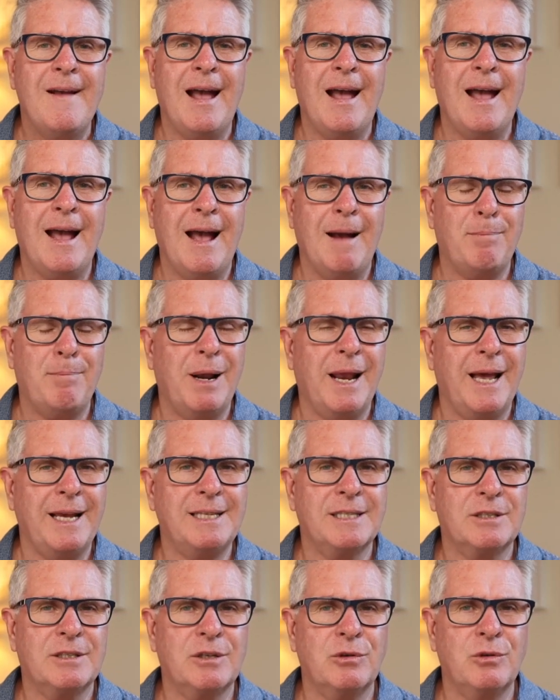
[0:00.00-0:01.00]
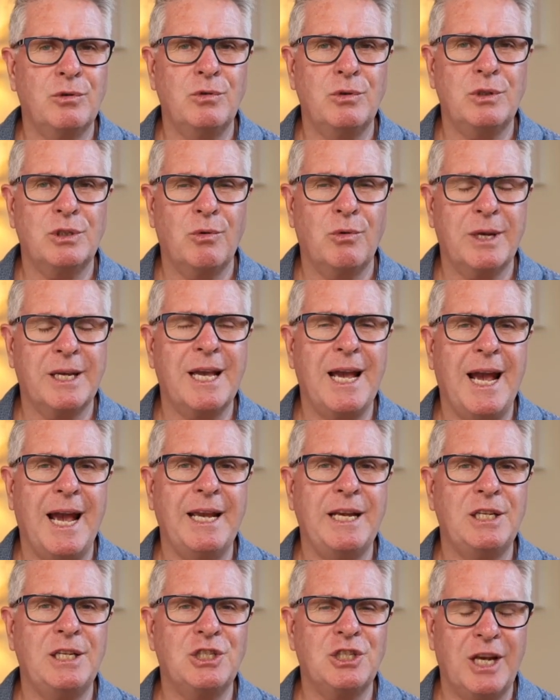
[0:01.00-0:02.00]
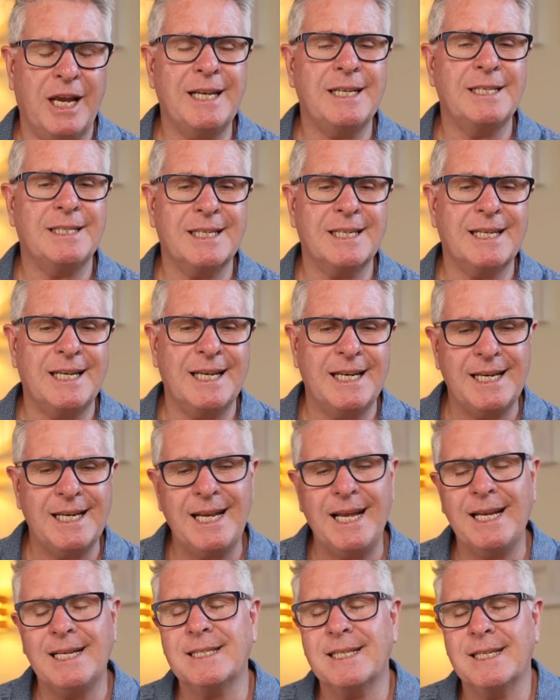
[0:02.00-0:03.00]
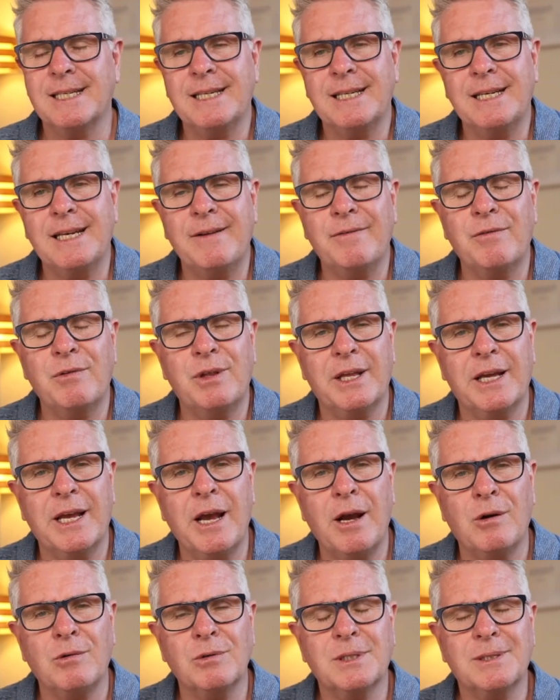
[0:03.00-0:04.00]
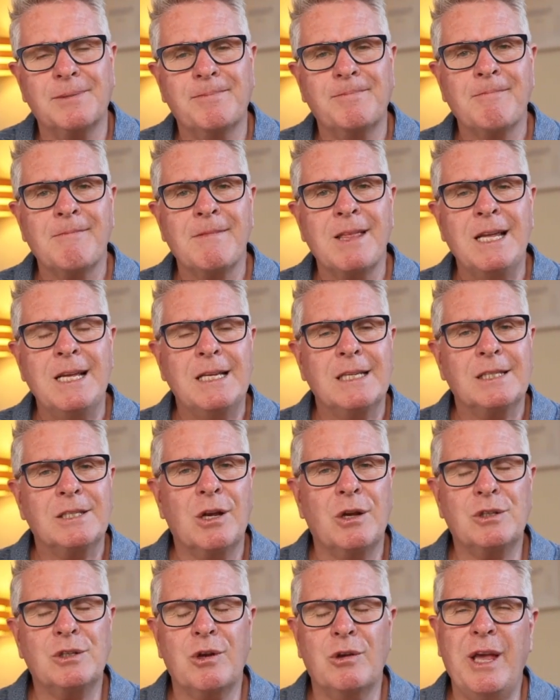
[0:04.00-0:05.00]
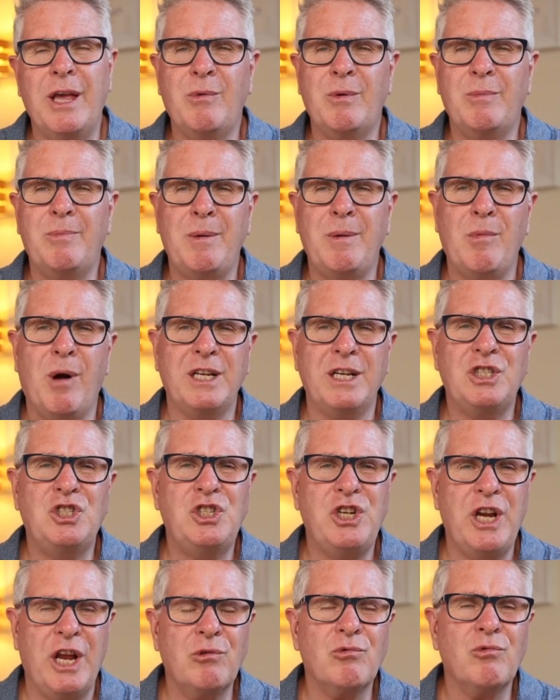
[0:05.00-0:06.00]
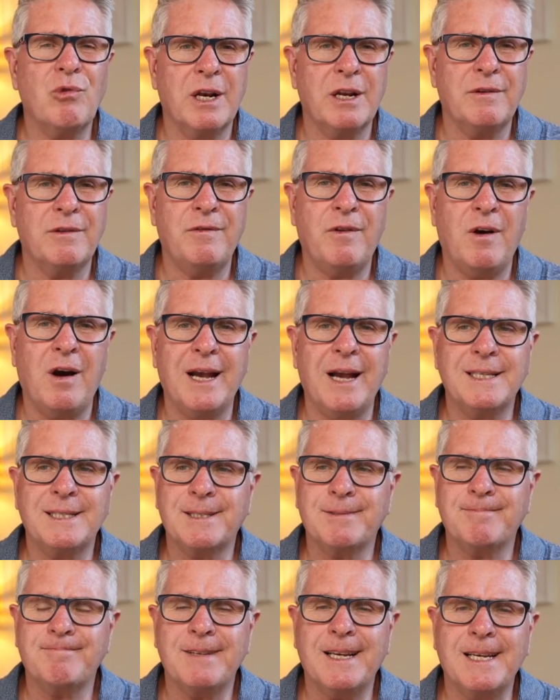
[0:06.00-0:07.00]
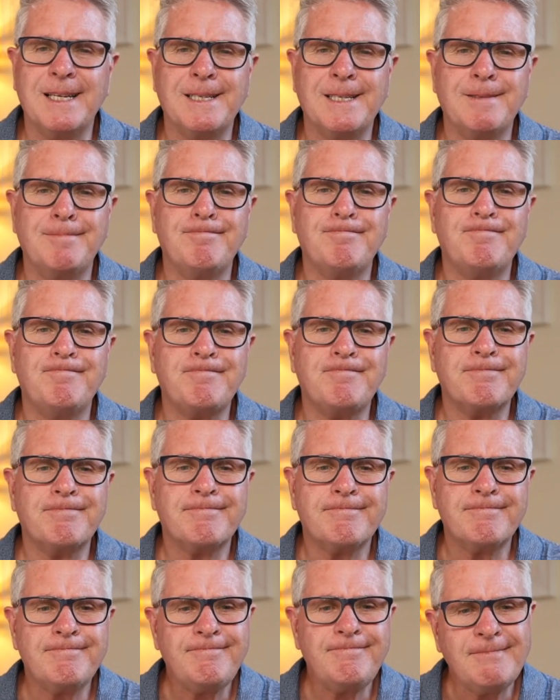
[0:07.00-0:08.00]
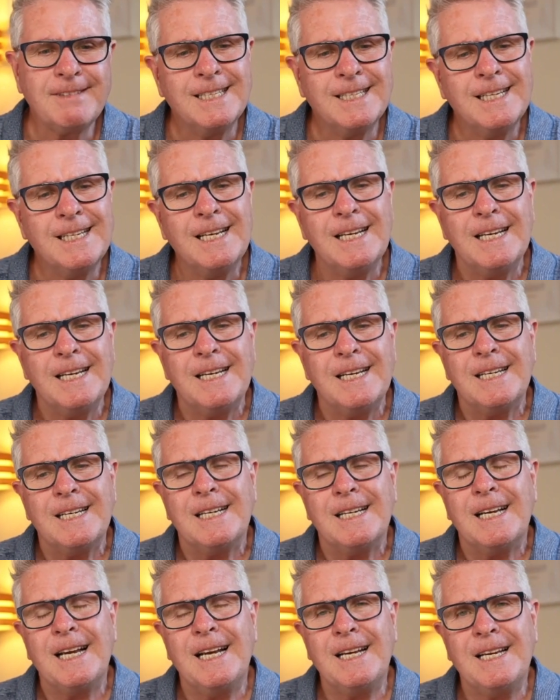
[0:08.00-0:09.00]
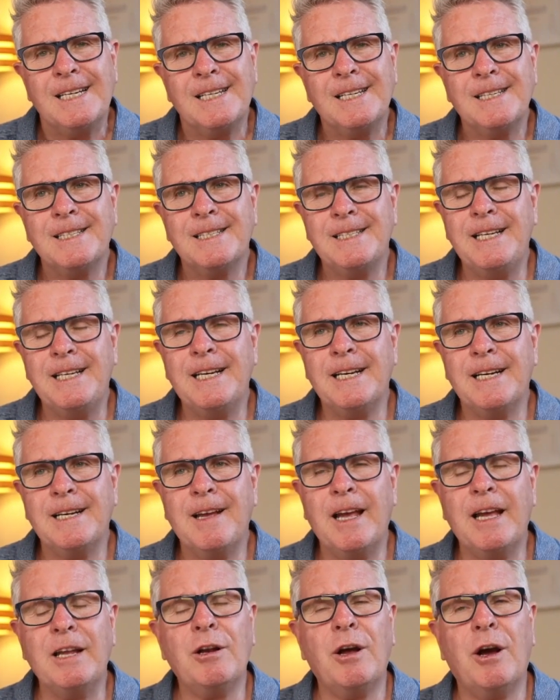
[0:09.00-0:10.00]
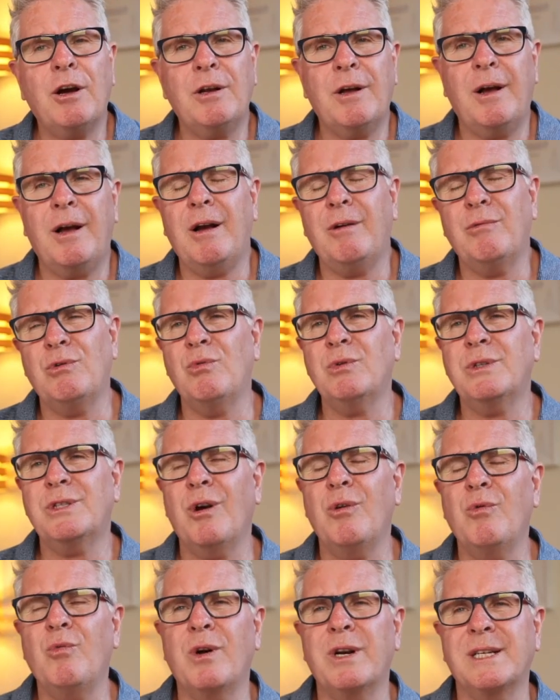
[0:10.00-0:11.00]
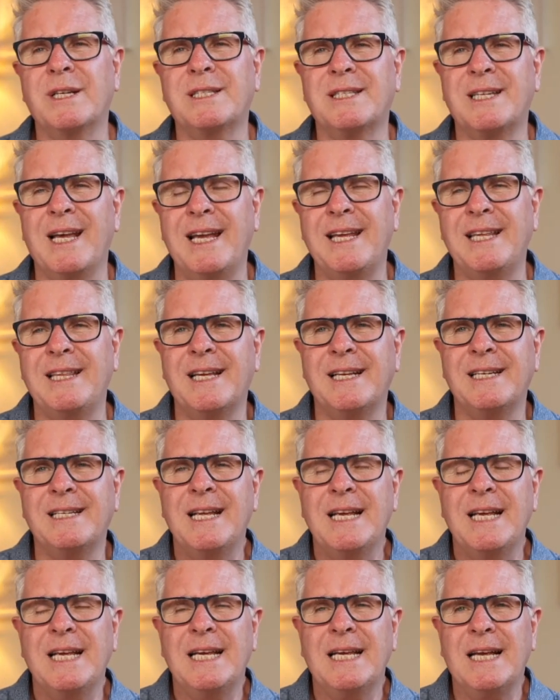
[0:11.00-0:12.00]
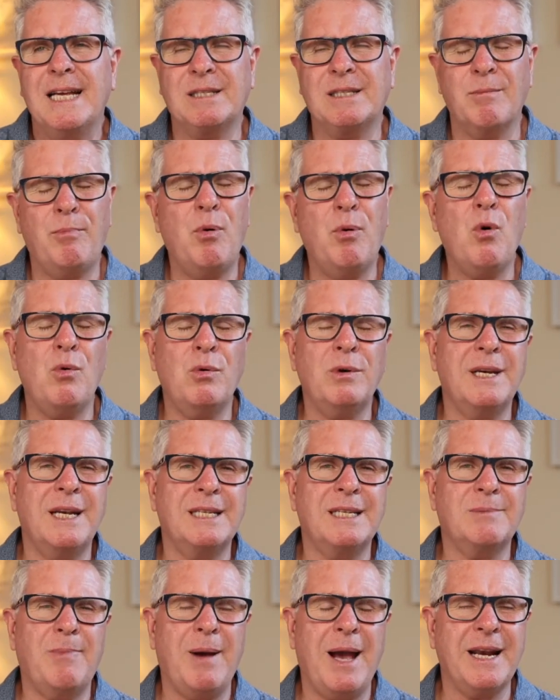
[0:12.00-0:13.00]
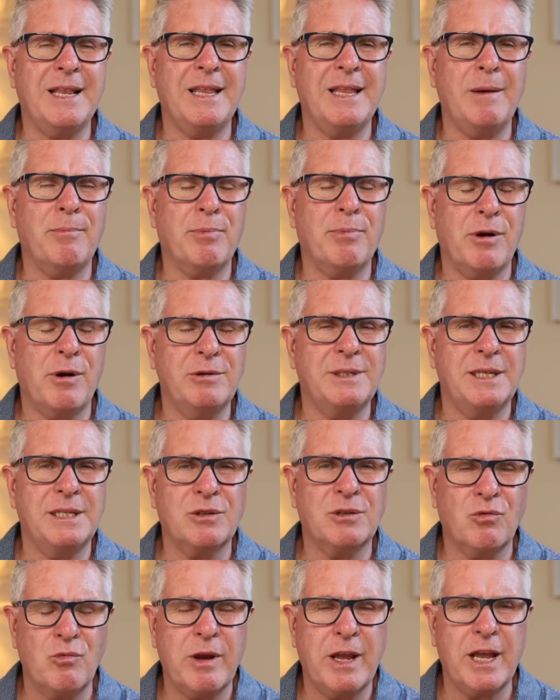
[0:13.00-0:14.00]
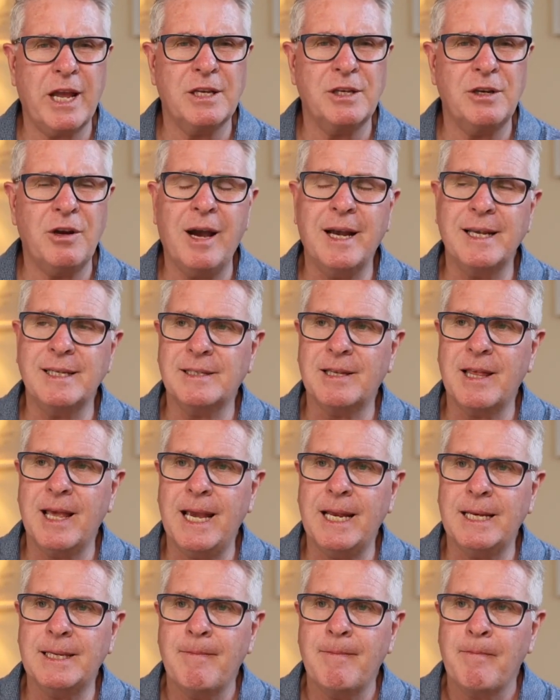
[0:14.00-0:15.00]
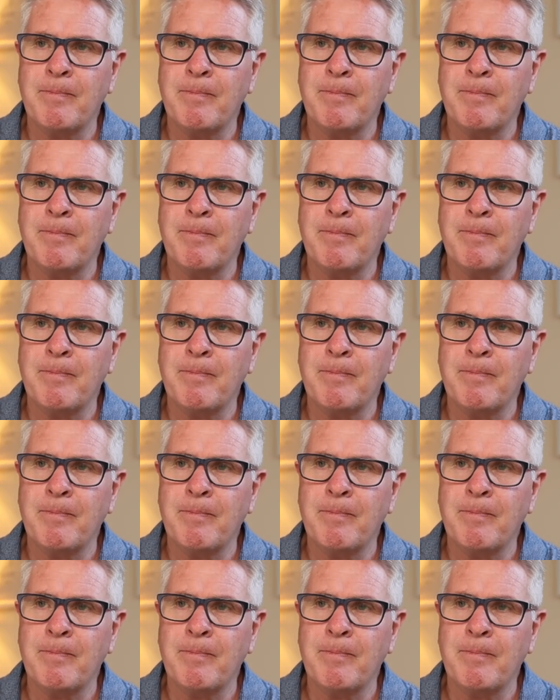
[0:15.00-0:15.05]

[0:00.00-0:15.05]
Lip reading: a place to engage and to connect and everything else. So that would be my general advice. And I would also want to say that it's important as part of that process to recognize that